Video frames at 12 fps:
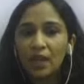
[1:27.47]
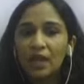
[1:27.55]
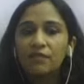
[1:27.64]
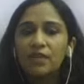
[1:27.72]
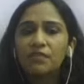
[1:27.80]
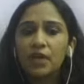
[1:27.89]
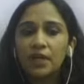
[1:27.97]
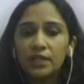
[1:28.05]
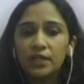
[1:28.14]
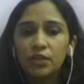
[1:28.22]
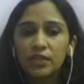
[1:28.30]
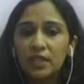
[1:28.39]
and we have
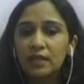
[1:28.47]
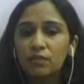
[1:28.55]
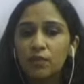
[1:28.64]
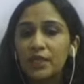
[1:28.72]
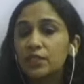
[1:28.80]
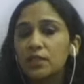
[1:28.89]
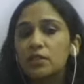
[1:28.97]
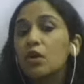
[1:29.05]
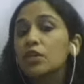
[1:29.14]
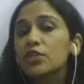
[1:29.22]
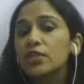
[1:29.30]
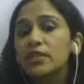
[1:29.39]
continuously invested
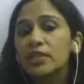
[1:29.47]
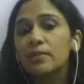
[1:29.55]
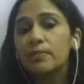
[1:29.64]
not just in